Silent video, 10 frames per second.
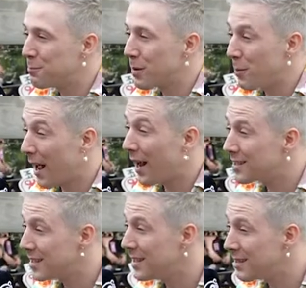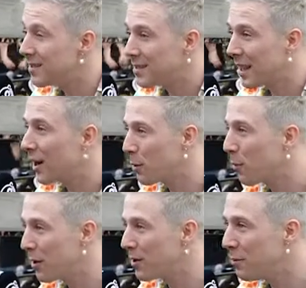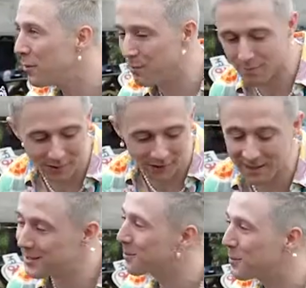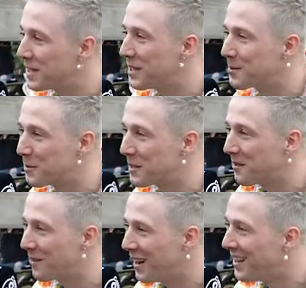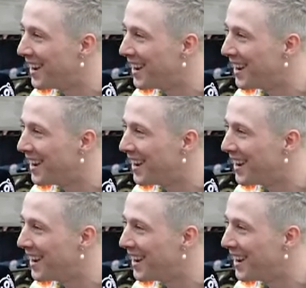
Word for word: to people actually caring what you're doing like it's pretty, it's pretty cool.